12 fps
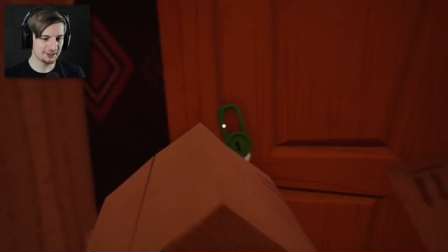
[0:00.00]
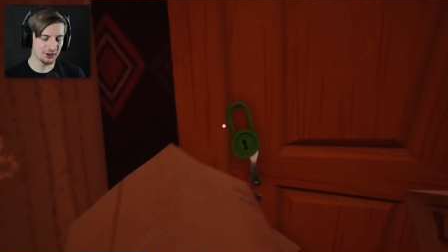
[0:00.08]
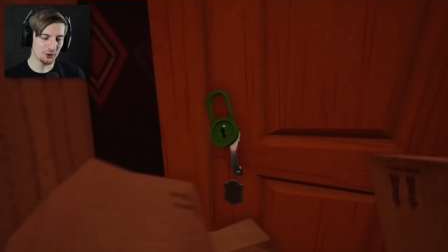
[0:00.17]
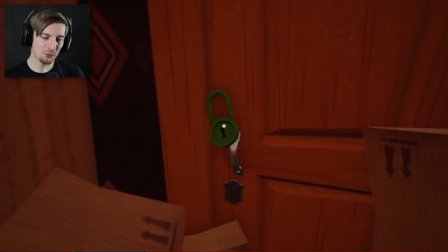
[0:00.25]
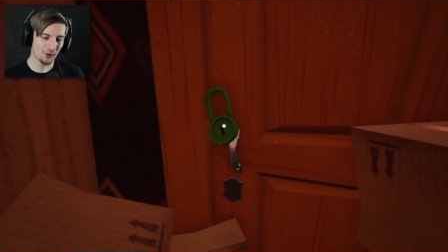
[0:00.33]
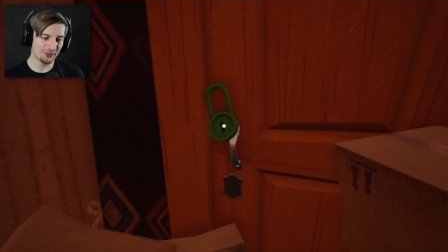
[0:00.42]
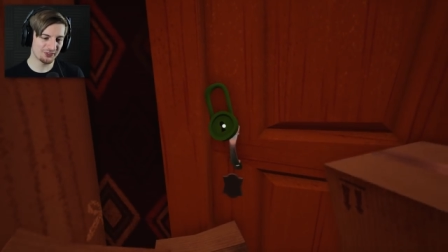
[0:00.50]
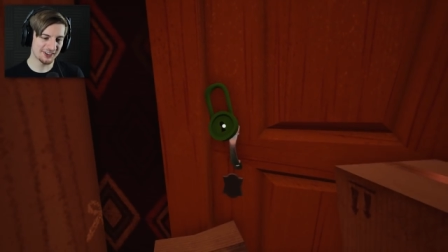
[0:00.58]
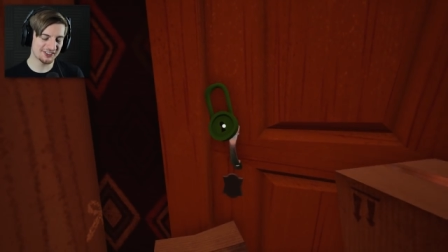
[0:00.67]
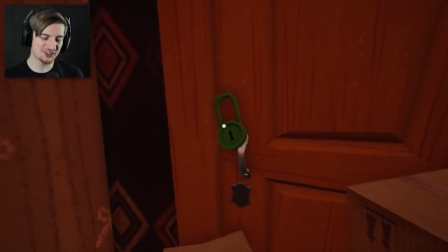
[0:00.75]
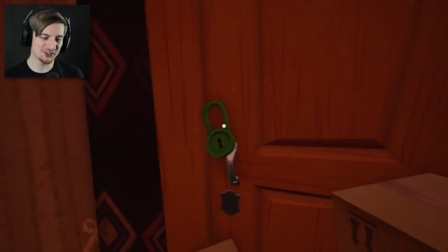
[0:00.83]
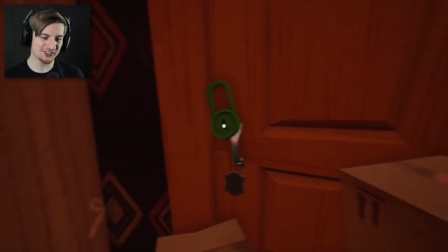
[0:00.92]
You know what?
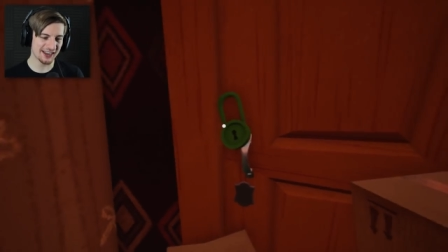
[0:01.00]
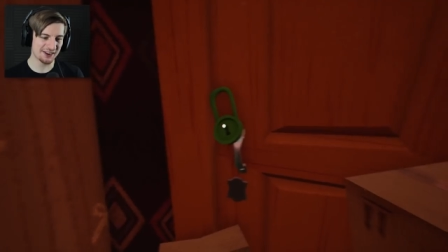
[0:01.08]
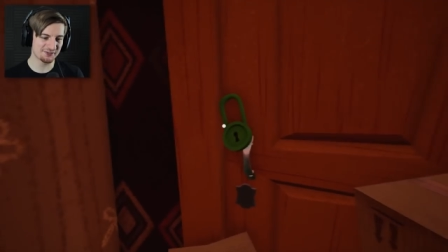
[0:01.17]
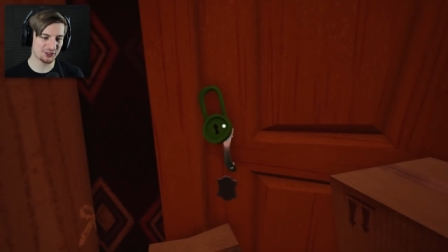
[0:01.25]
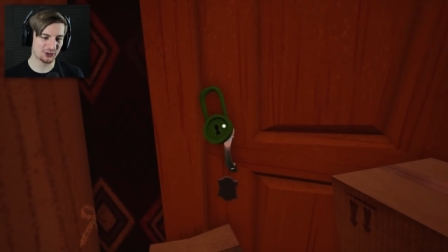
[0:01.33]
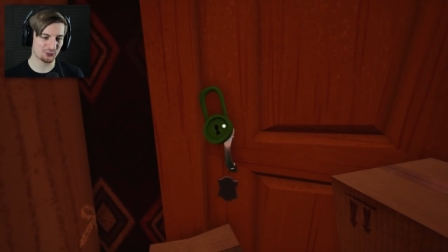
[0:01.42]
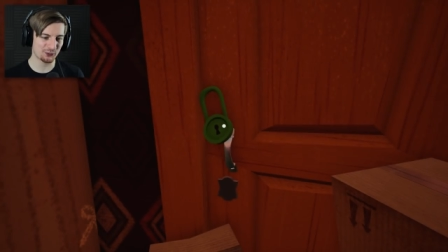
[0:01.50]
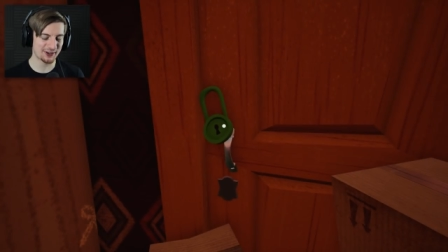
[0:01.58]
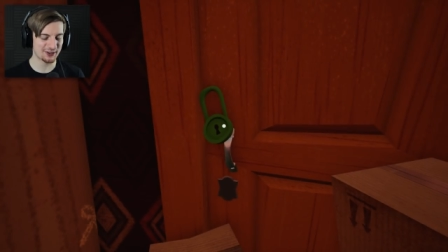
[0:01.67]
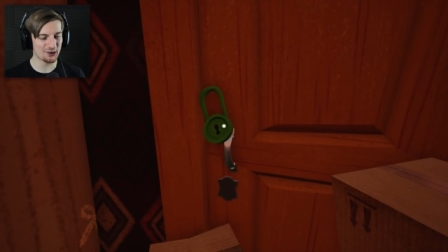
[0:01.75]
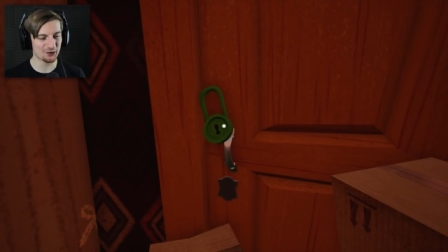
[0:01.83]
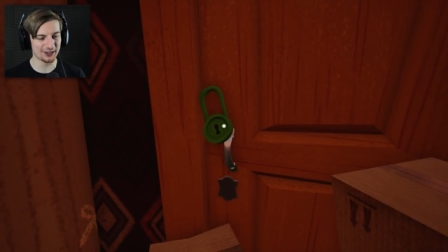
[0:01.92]
This does have the
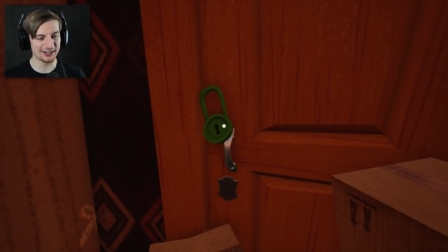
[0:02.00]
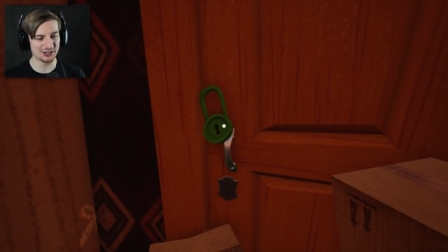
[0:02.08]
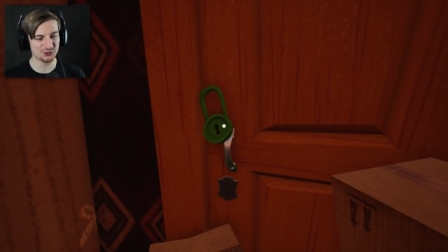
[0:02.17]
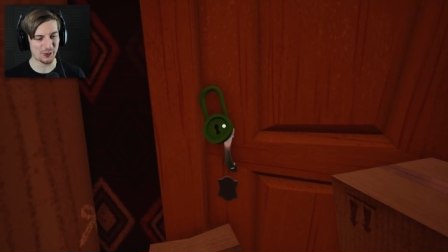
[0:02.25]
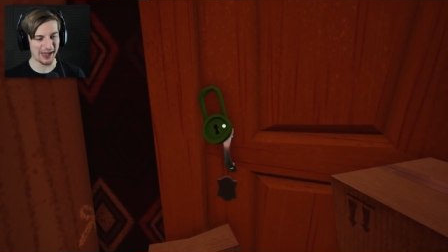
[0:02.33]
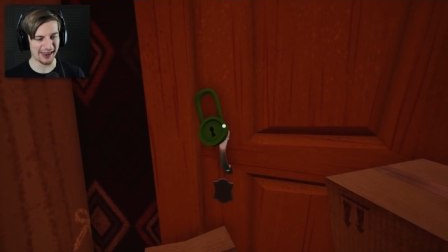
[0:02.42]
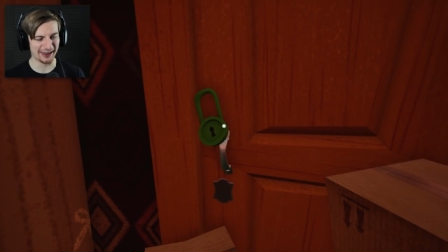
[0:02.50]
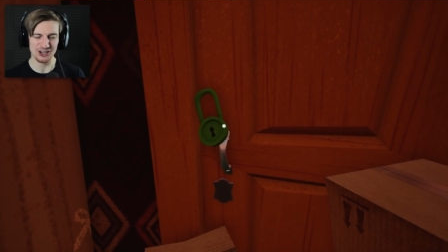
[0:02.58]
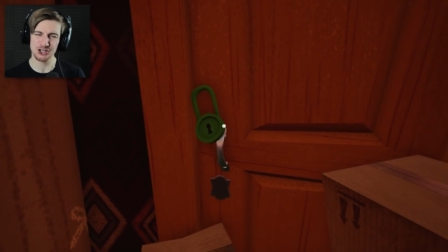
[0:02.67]
green lock on it as well.